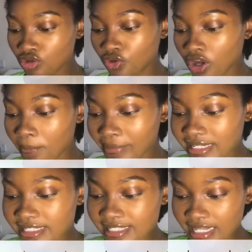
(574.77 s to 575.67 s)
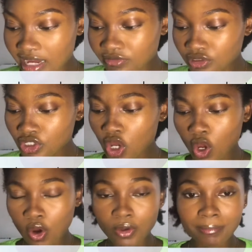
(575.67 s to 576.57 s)
number 7
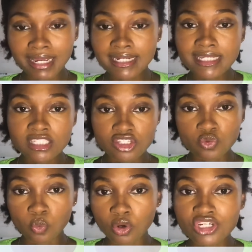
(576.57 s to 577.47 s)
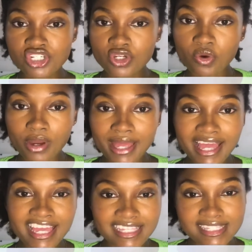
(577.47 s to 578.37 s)
on my list is wash your hair
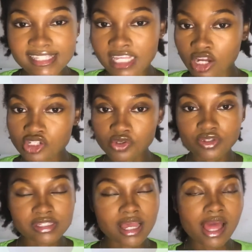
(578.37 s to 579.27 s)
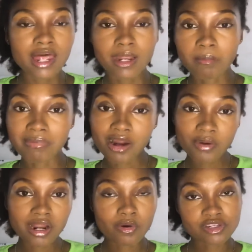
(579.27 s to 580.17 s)
in sections. Now, back when I
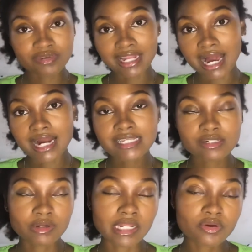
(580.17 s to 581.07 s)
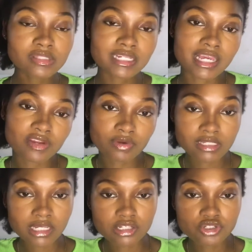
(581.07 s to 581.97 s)
was relaxed, when I go to the
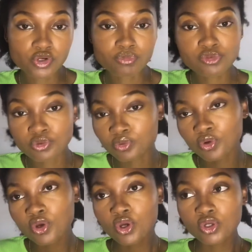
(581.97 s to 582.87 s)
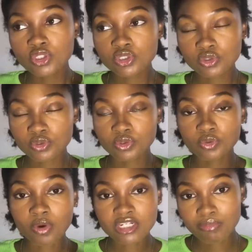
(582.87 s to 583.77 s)
hairdresser's shop to
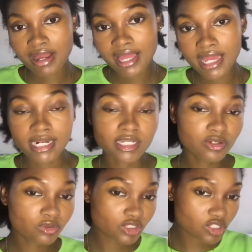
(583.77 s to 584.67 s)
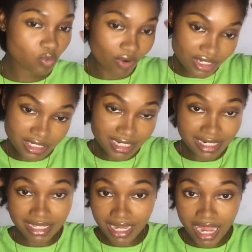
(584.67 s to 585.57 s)
wash my hair, just wash it
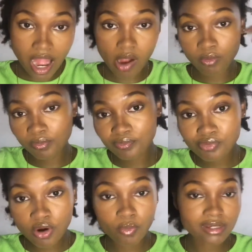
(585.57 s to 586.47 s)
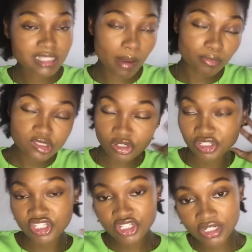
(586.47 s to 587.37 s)
anyhow, pour water, put
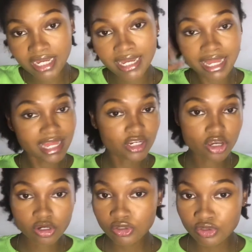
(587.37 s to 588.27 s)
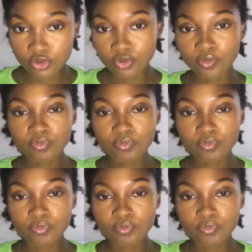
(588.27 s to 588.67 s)
conditioner, and you're good to go.